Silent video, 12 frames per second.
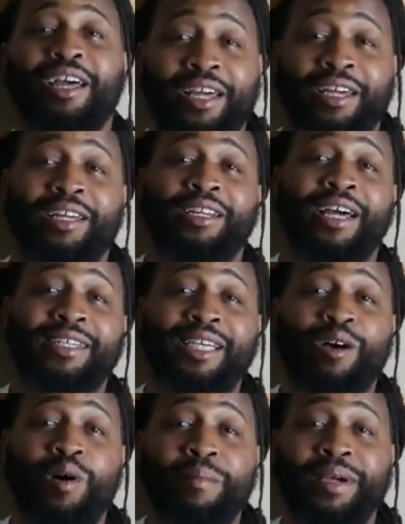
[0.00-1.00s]
and that's
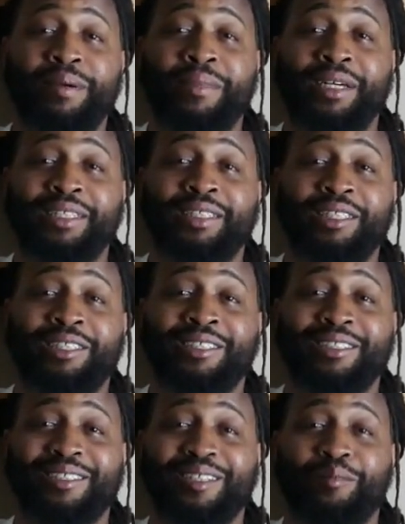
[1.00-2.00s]
how I make my
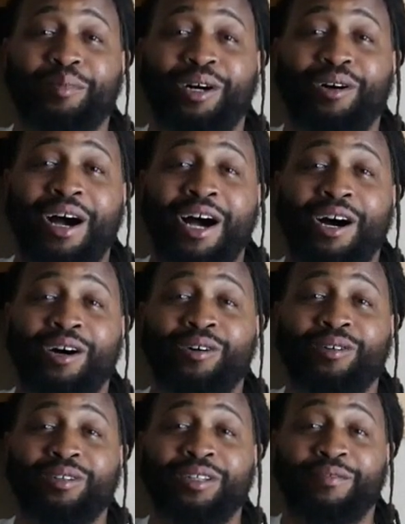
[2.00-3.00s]
decisions about
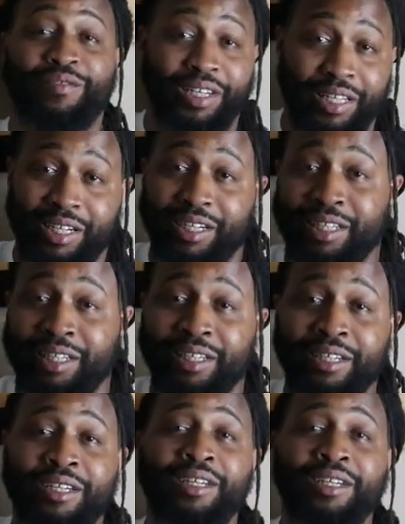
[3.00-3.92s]
how the validity